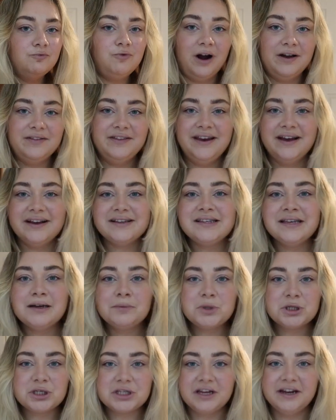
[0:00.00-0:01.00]
Right, the next thing
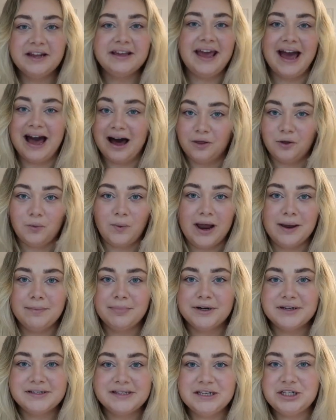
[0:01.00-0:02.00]
I'm just going to get out of the way
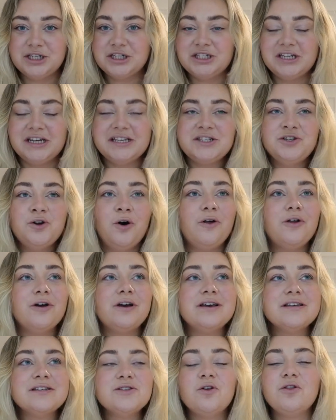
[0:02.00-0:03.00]
because it just, it's not,
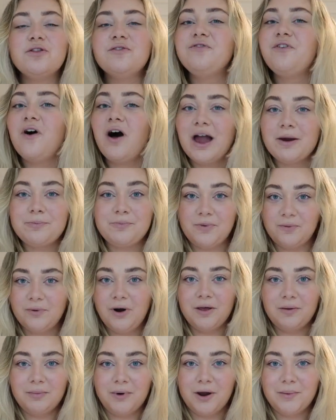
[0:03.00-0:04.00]
it's not the vibe
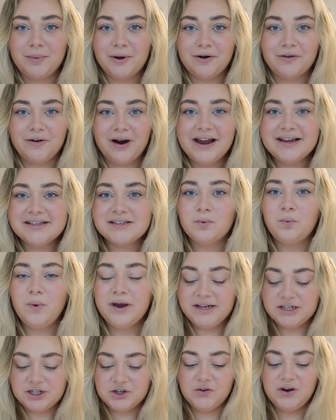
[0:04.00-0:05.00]
at the moment, all right? It's a
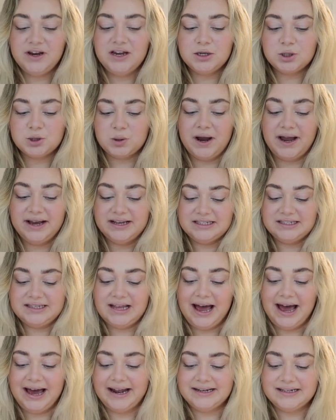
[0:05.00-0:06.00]
wintry dress,
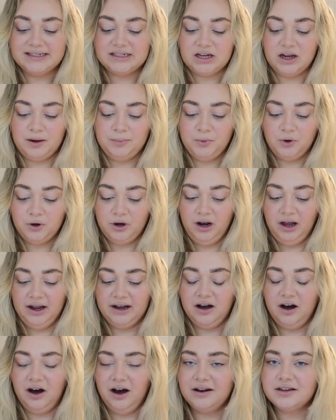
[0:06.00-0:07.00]
and I'm not going to lie, I
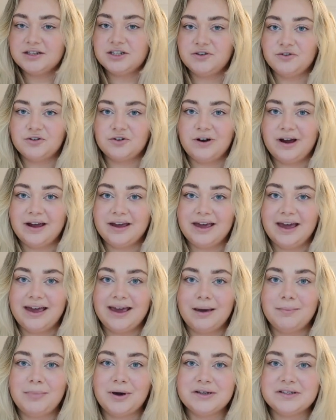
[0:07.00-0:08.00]
kind of do regret
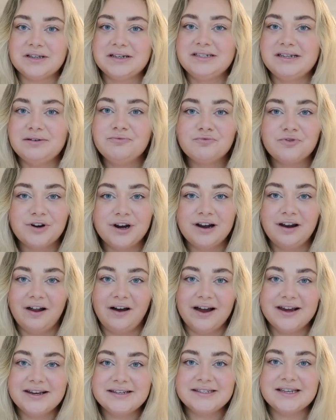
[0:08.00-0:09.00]
getting it because I didn't
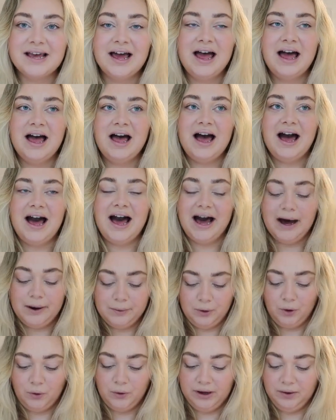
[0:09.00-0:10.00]
realise how
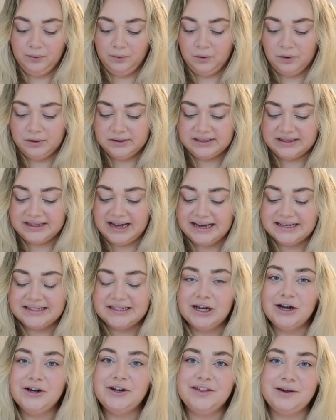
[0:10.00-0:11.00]
long it was. That is
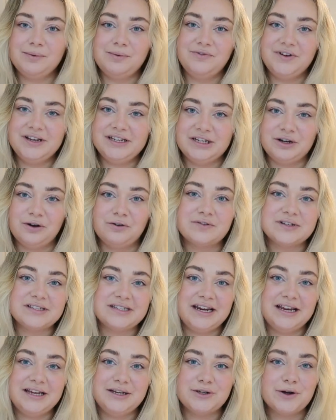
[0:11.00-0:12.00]
the only thing with Vinted,
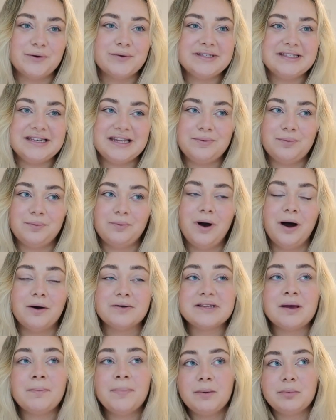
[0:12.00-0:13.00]
obviously. You don't see,
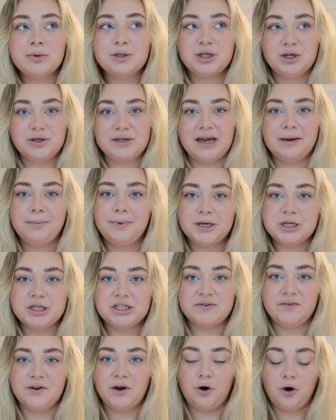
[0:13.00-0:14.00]
well, some people do take
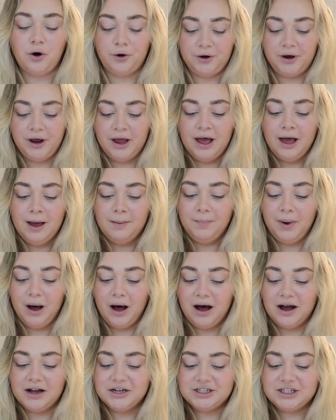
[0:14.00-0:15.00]
pictures of it on,
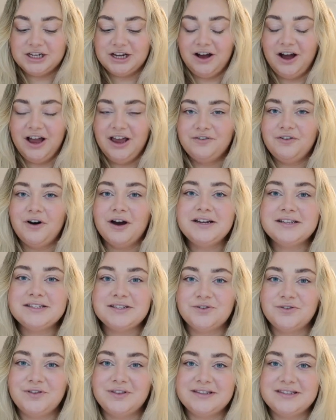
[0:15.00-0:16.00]
but if I'd
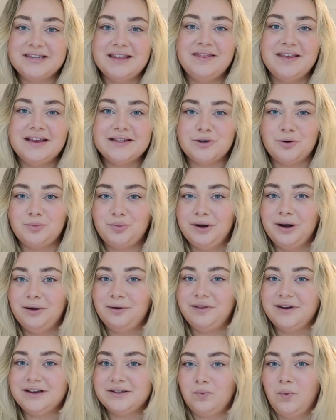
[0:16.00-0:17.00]
have seen this on Pretty
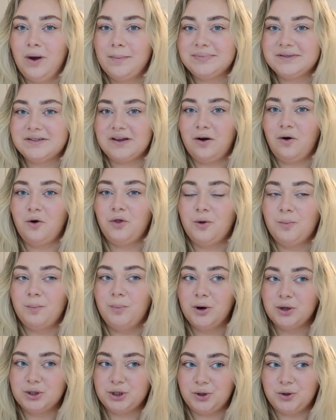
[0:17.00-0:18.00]
Little Thing's website on the
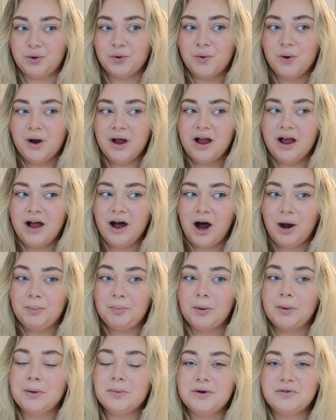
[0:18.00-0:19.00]
model, I
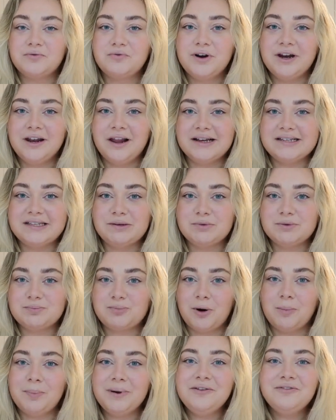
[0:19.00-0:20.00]
probably would have realised it was
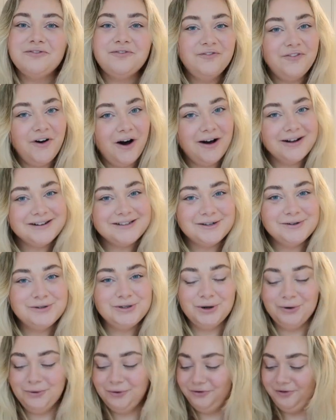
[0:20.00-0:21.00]
probably far too
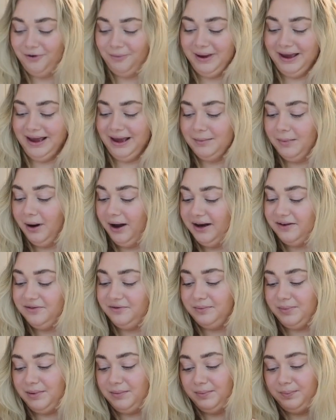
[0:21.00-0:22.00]
tall for me. It might have
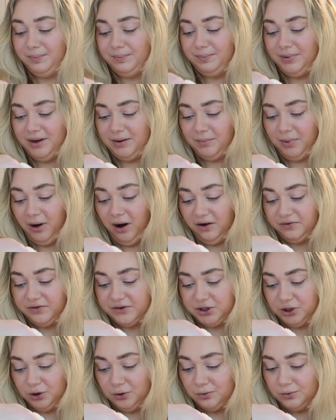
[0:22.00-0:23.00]
even been, been part
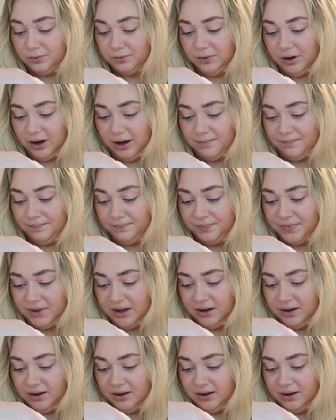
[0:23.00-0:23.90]
of the tall um,